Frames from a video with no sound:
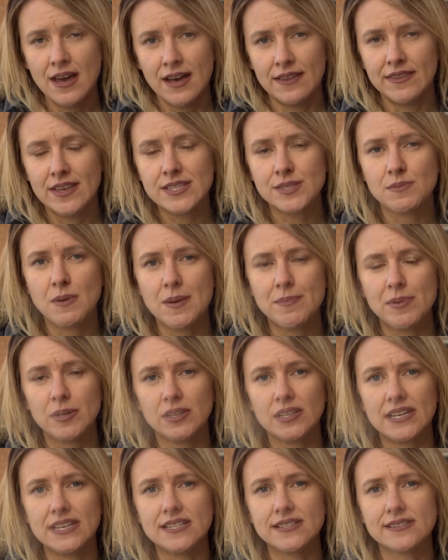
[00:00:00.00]
And that's where
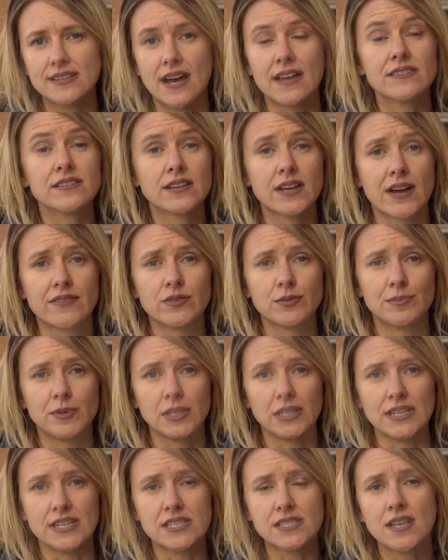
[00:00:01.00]
police, undercover
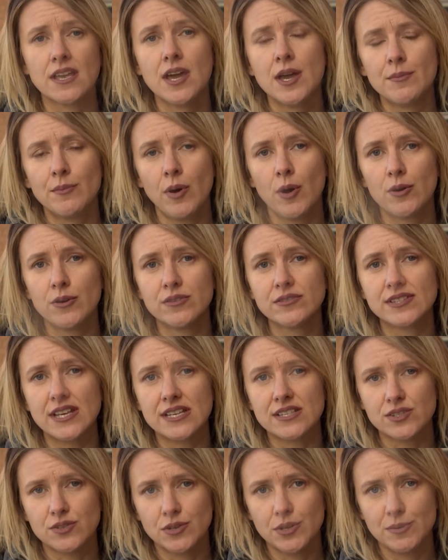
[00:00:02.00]
police, pose
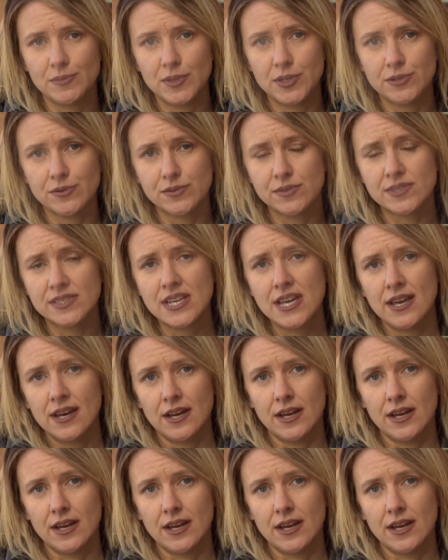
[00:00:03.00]
as criminals,